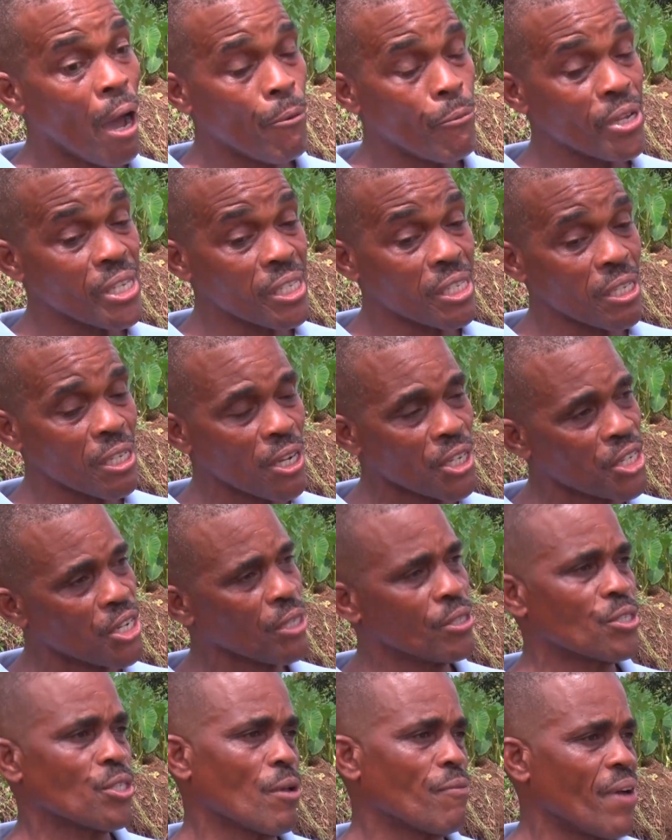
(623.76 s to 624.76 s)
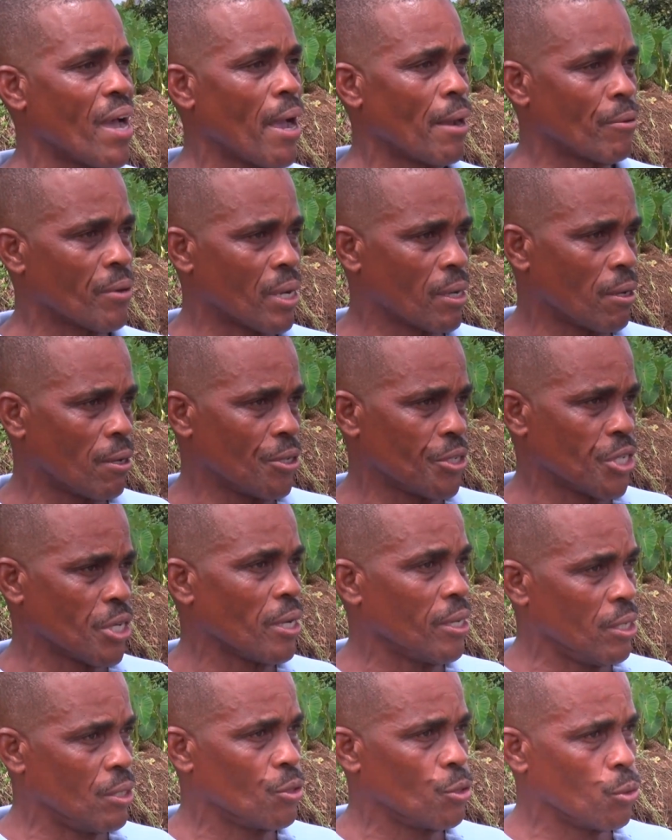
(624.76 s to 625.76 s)
a resurgence of
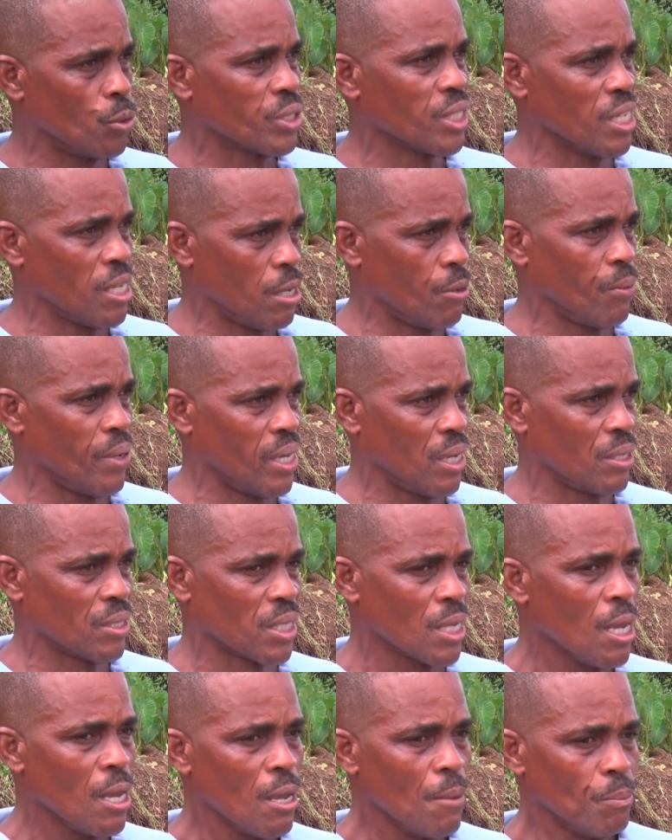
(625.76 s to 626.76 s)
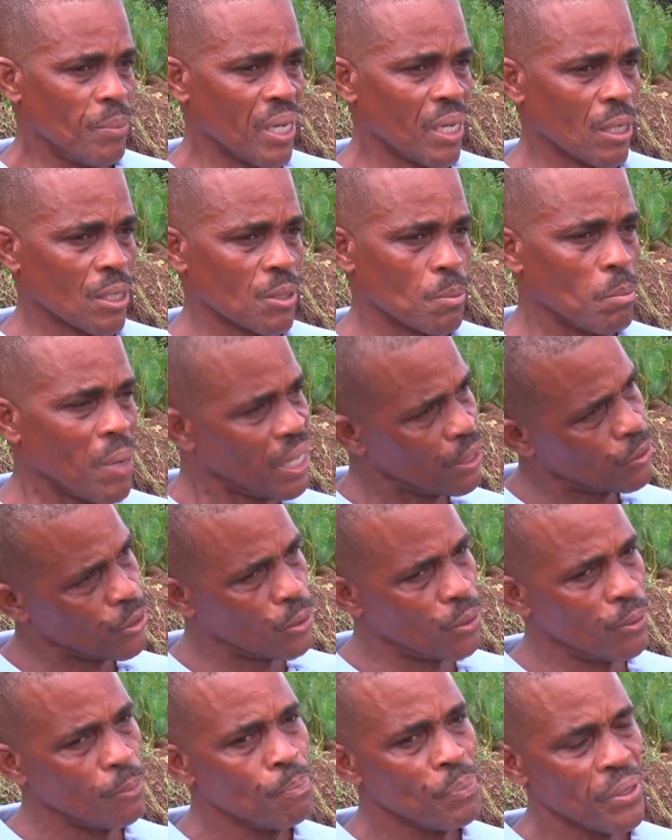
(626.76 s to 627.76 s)
agriculture in those areas. Because, mind
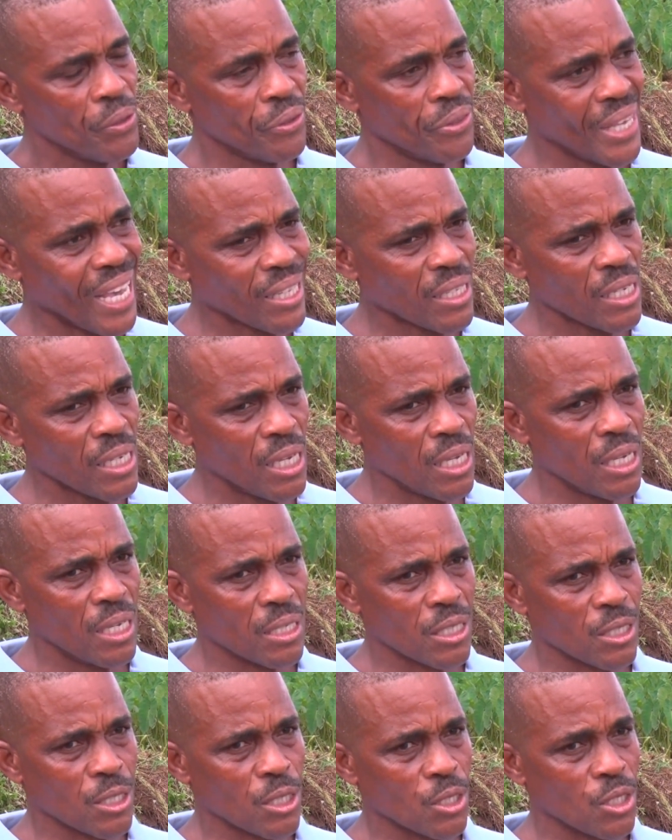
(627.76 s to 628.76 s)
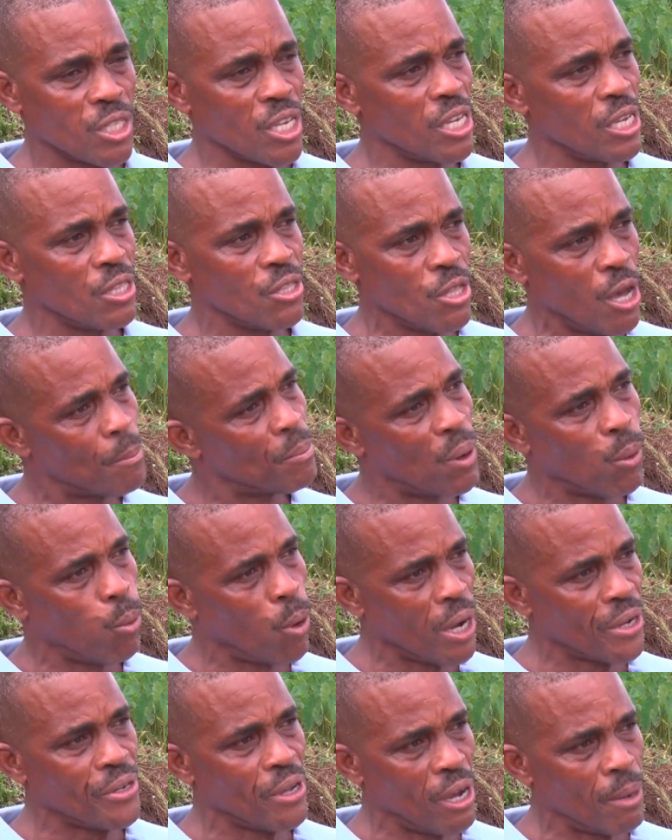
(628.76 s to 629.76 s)
you, that is the number
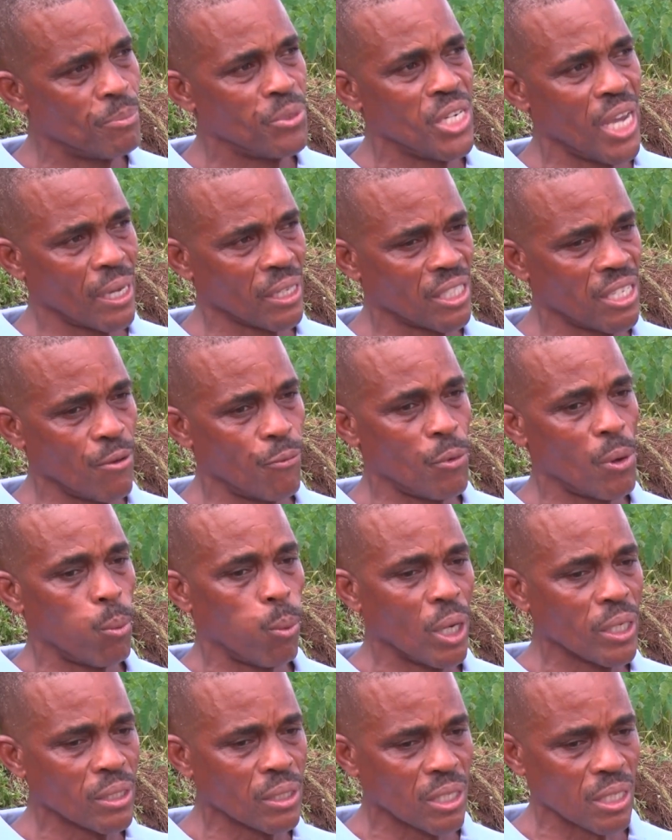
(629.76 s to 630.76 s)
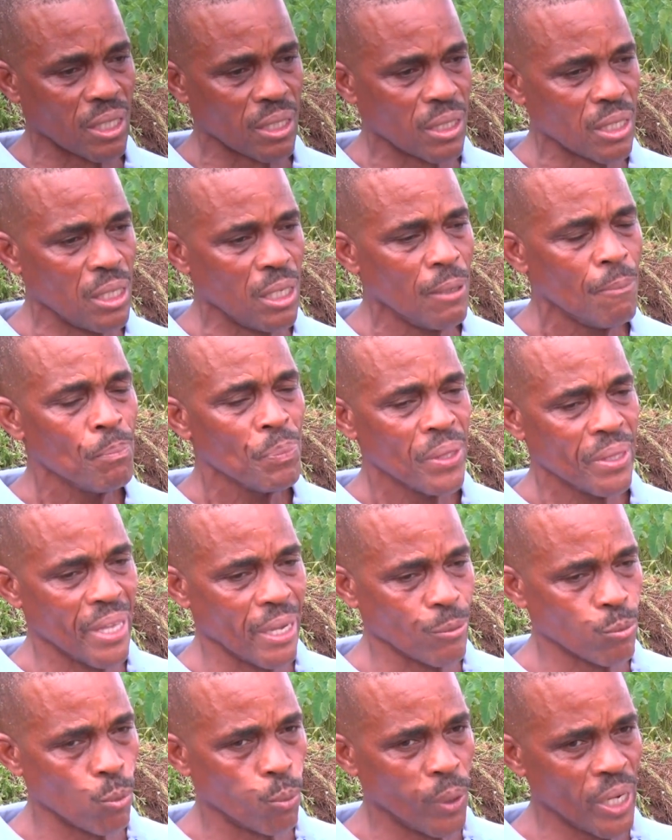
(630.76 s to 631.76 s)
one objective. We want to see
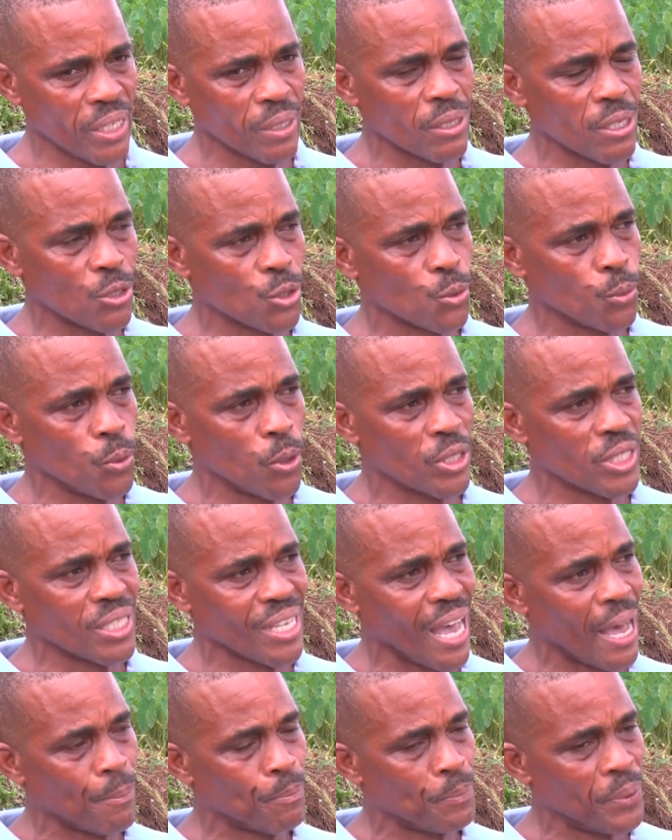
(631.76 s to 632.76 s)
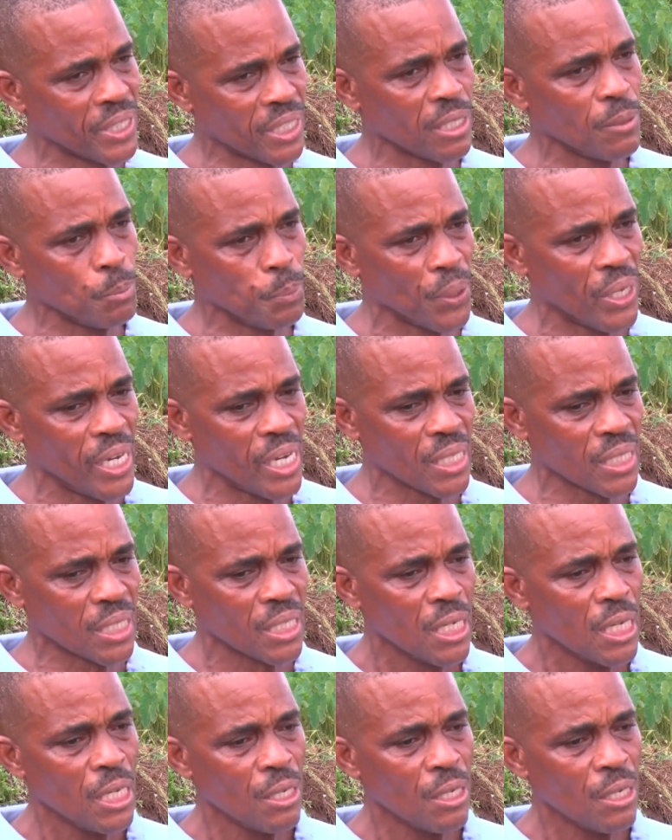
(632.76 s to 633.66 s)
that when these roads are put in place,